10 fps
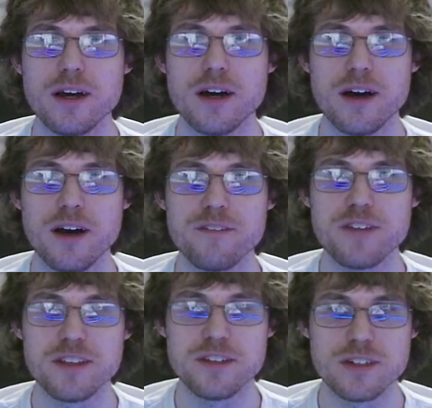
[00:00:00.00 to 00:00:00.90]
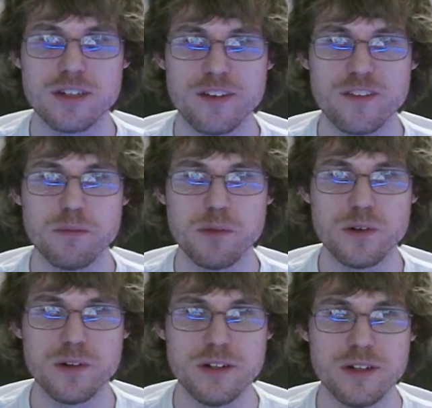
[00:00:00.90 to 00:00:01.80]
I've got the safe
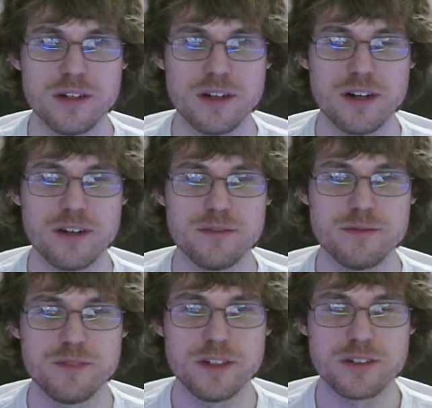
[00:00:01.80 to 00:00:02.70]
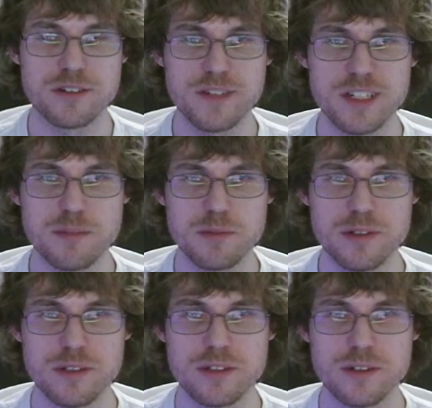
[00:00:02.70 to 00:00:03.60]
mode feature available.
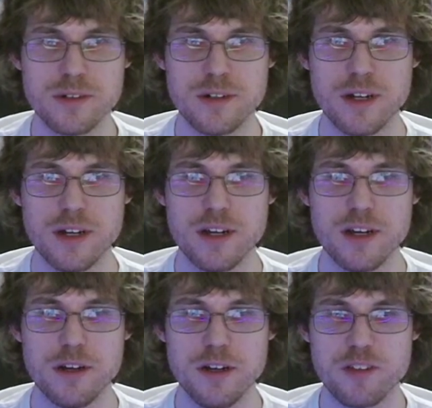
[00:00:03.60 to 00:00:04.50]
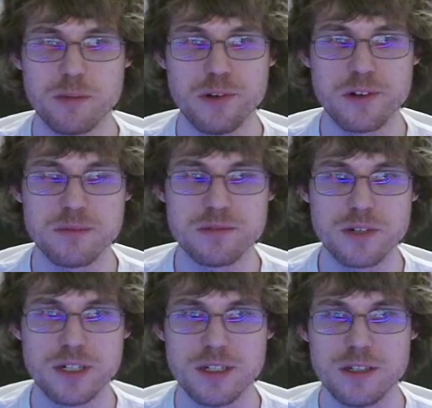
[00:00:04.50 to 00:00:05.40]
So if the program's
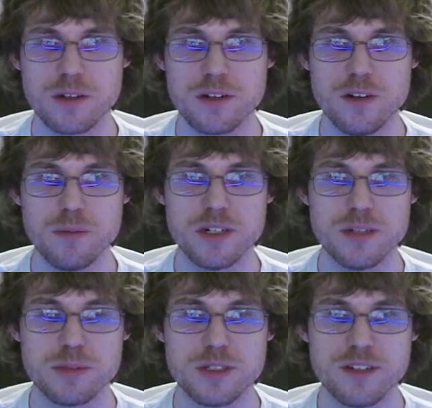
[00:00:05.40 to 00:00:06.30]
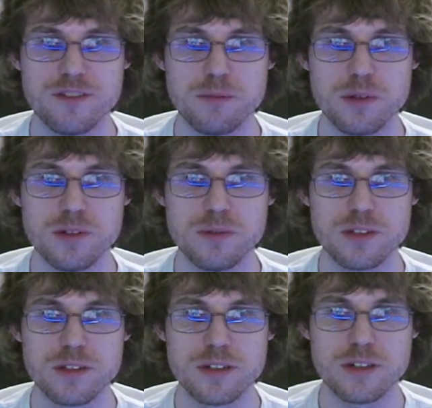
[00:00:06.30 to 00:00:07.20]
running, you can open up safe mode
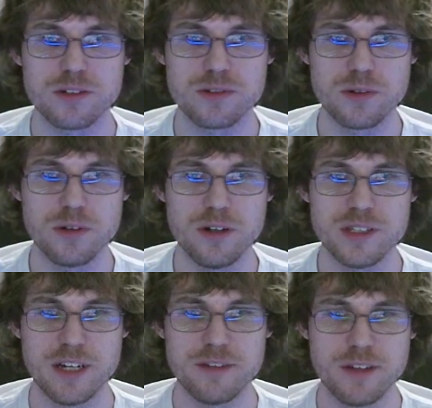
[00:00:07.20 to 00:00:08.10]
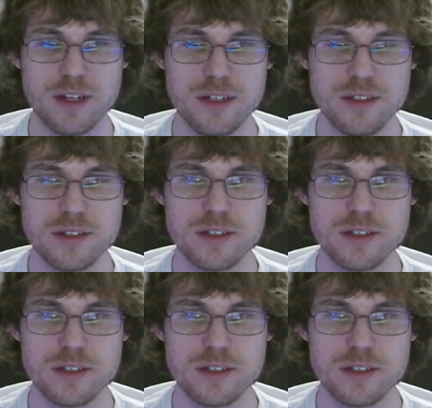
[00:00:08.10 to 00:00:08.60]
with Control-Alt-F8,